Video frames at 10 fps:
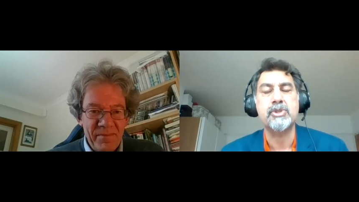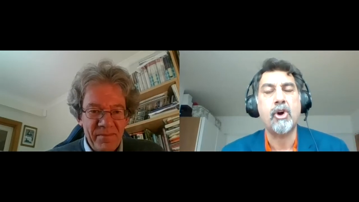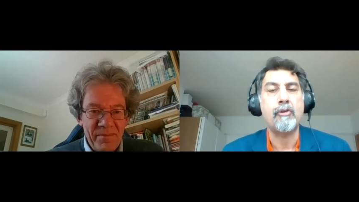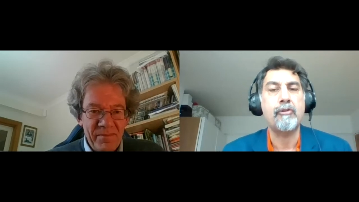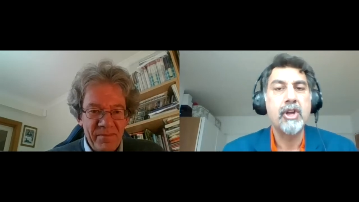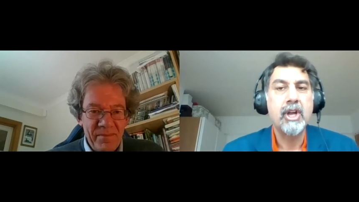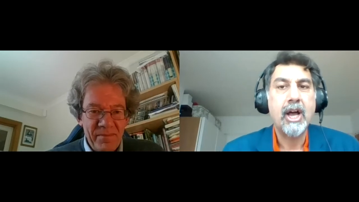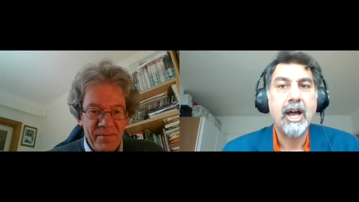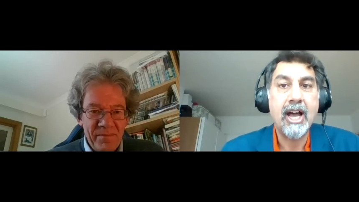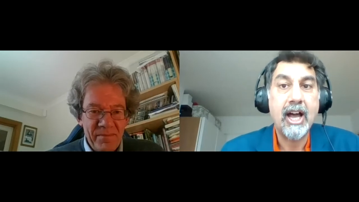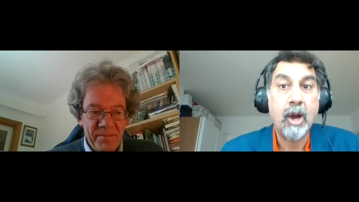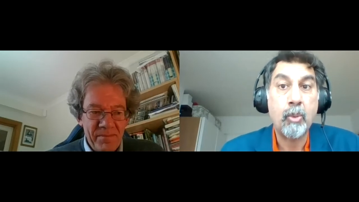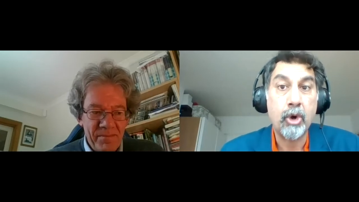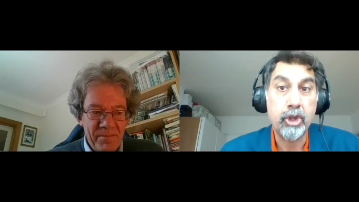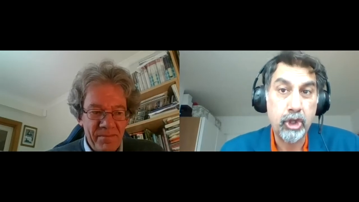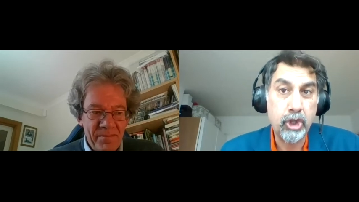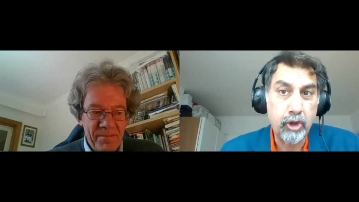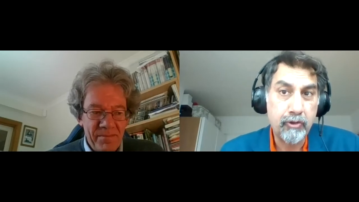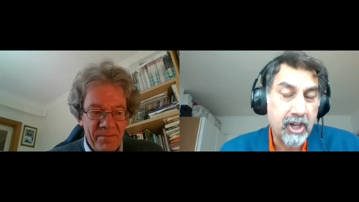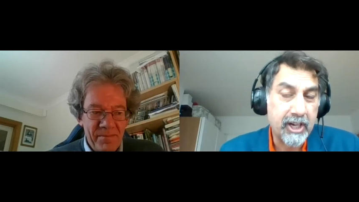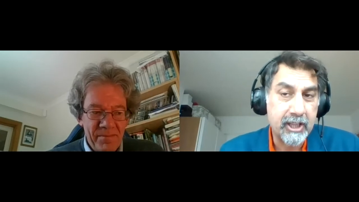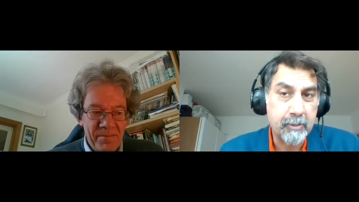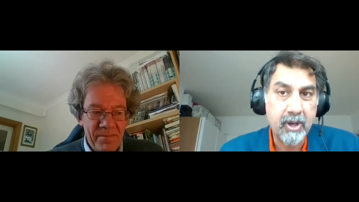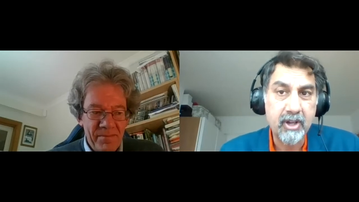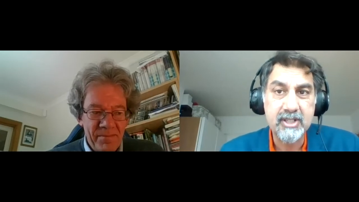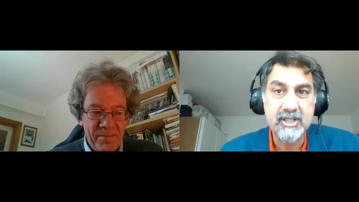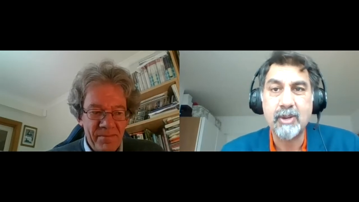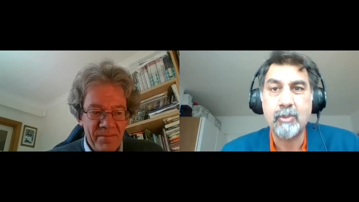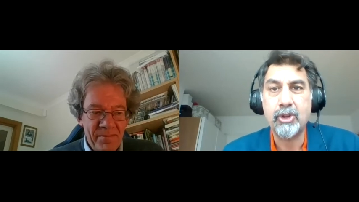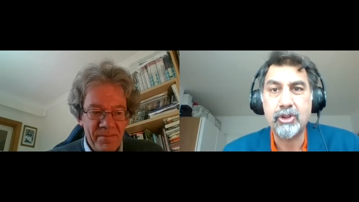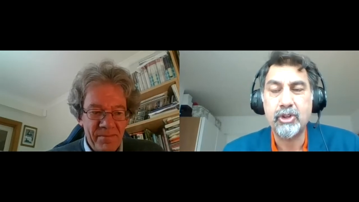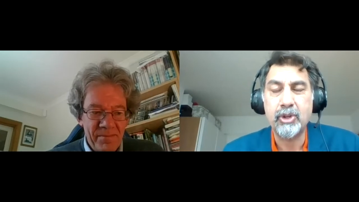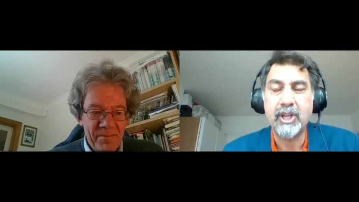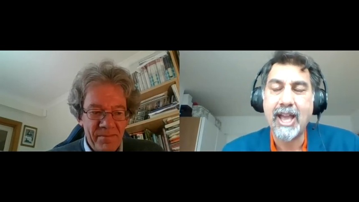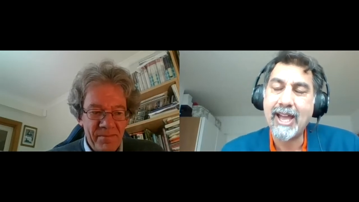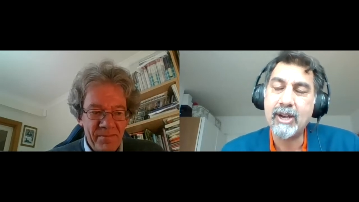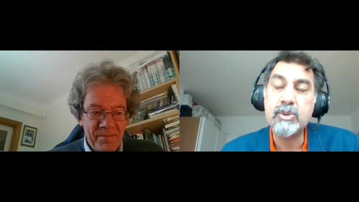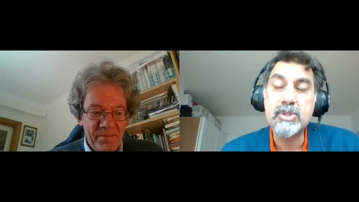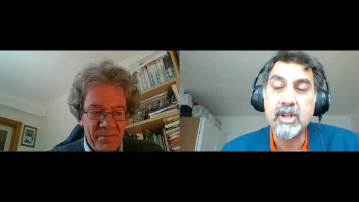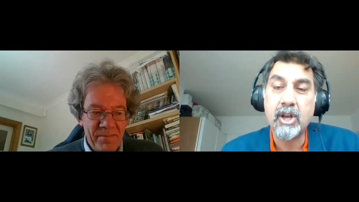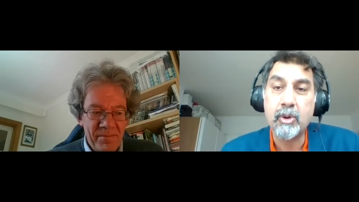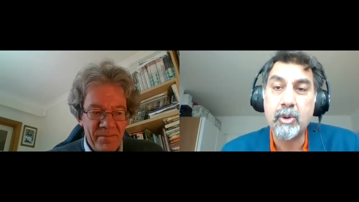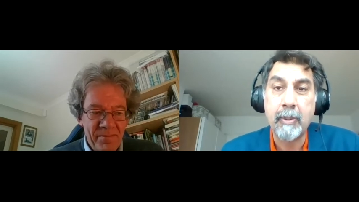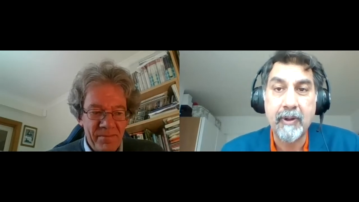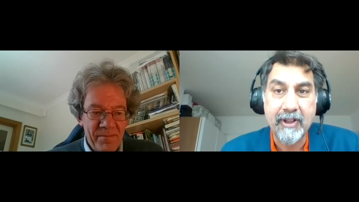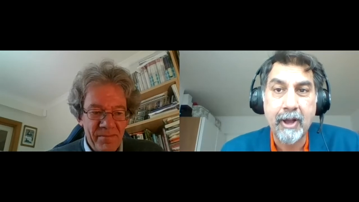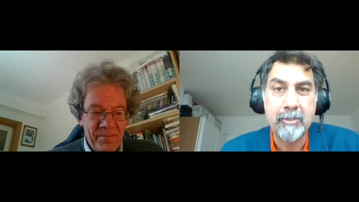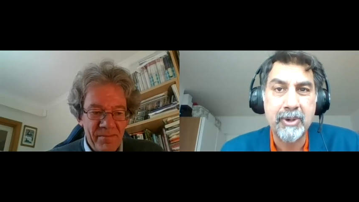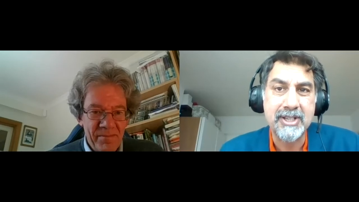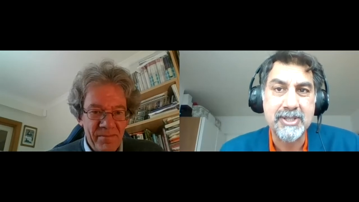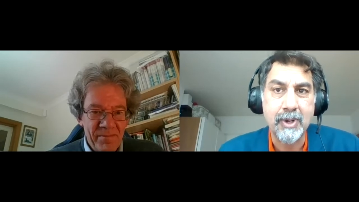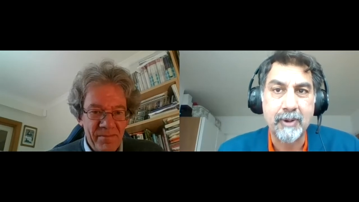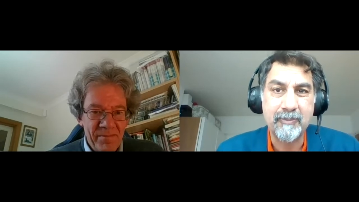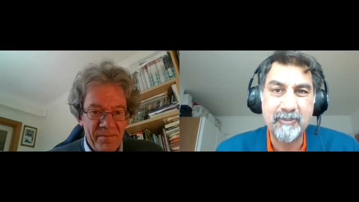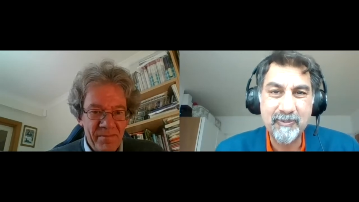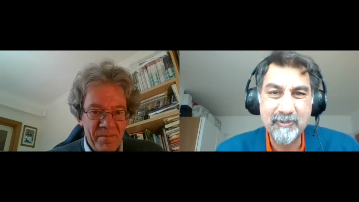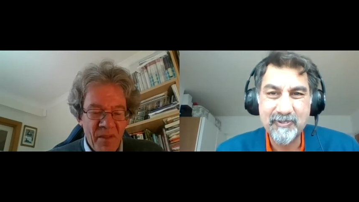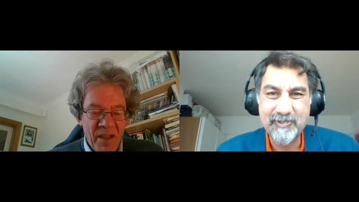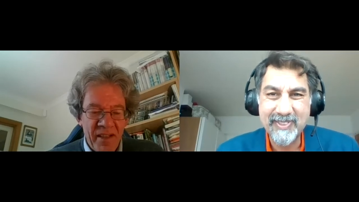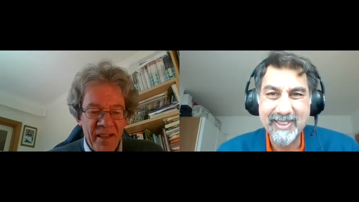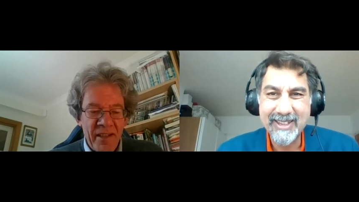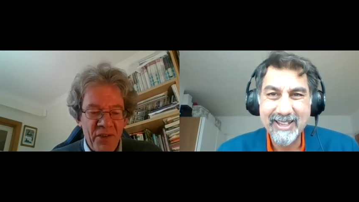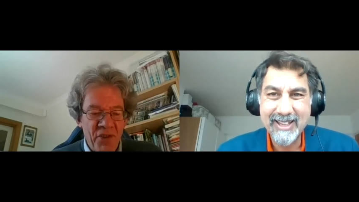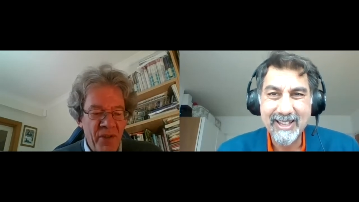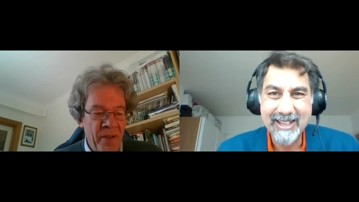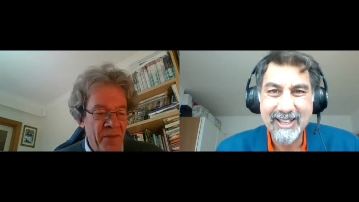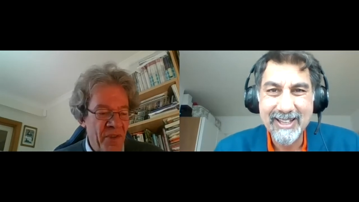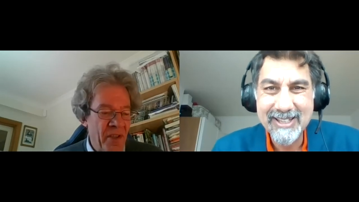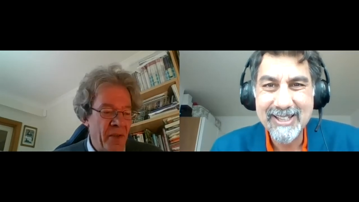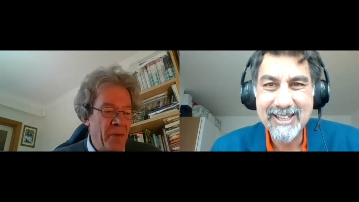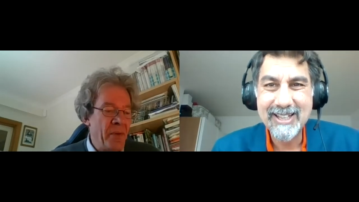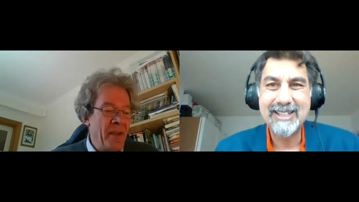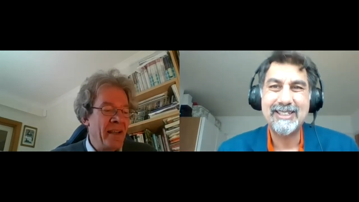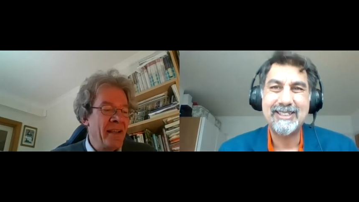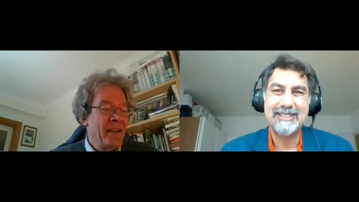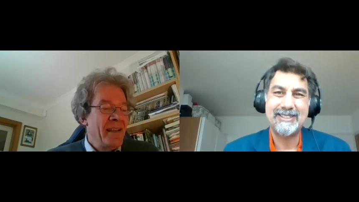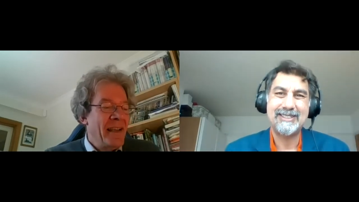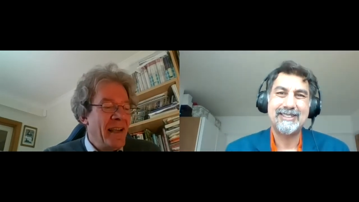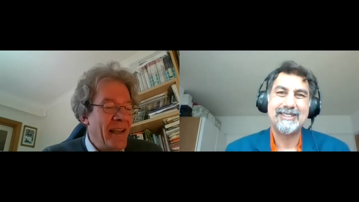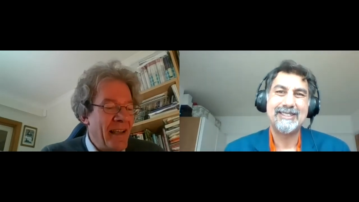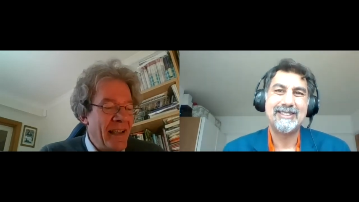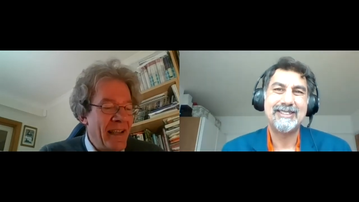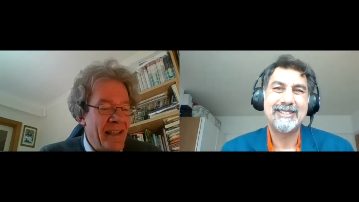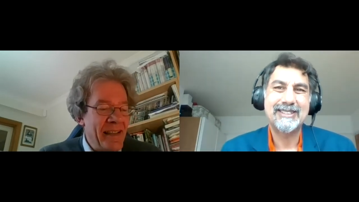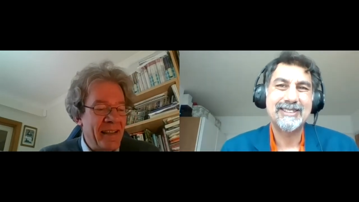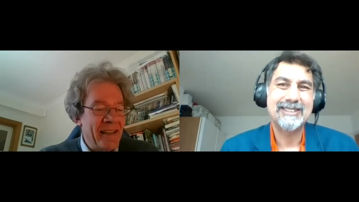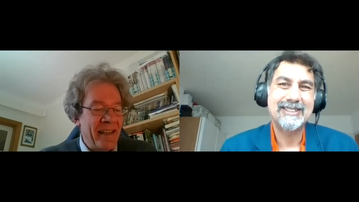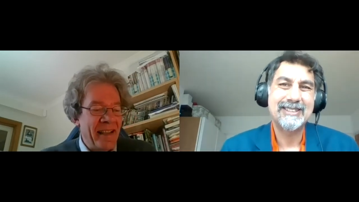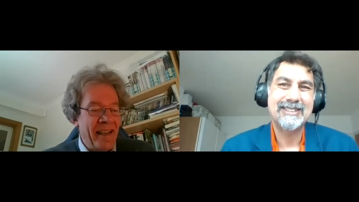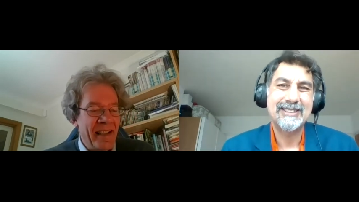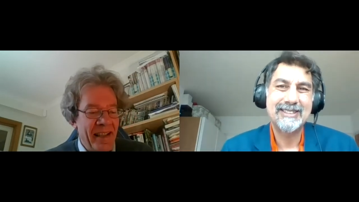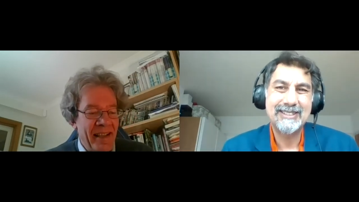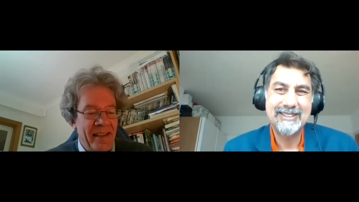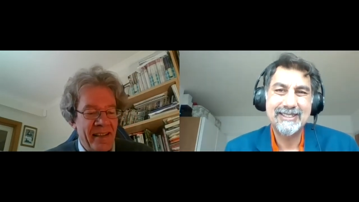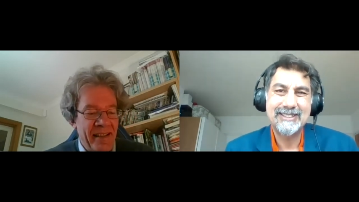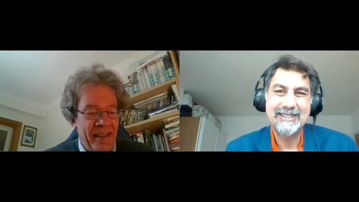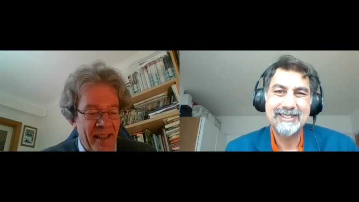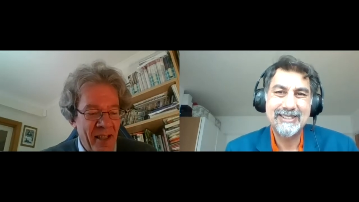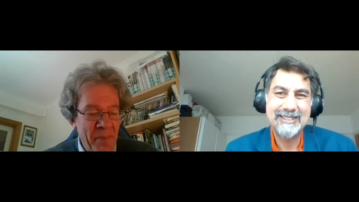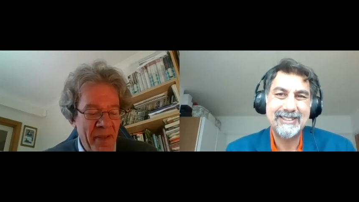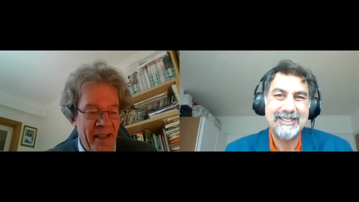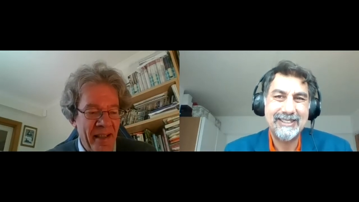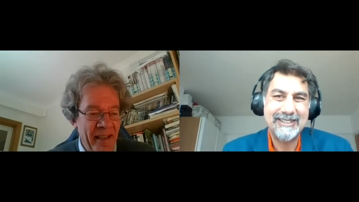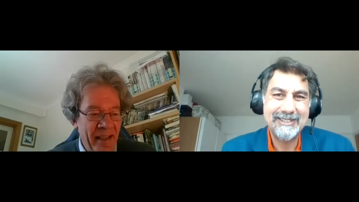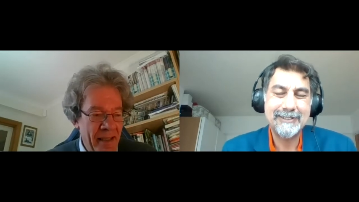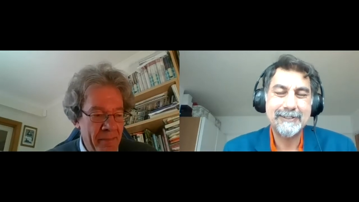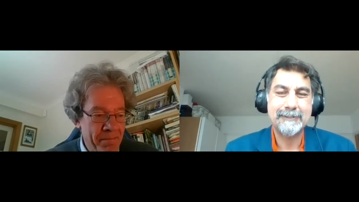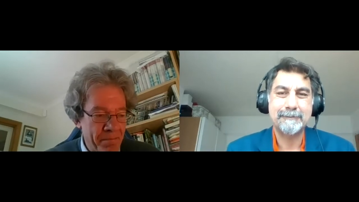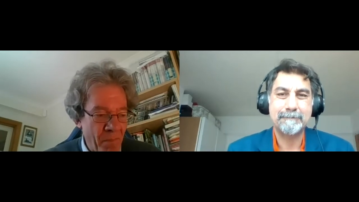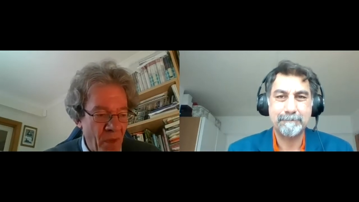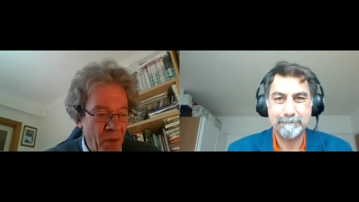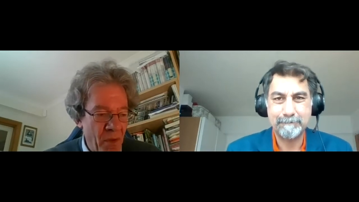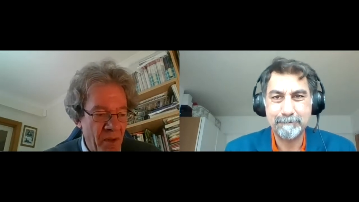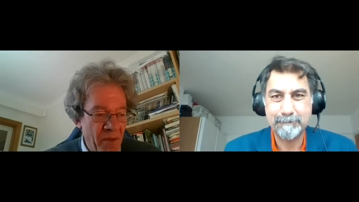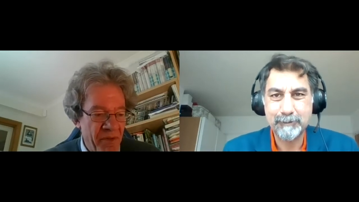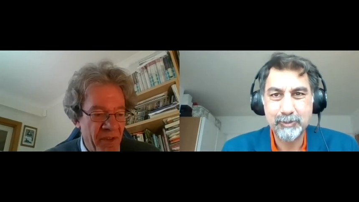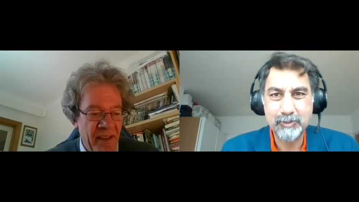Speaker 1: of what you've done in the past and what you're doing, and also about the company as well.
Speaker 2: Yeah, sure. So uh, uh, the, uh, the, the company um, for the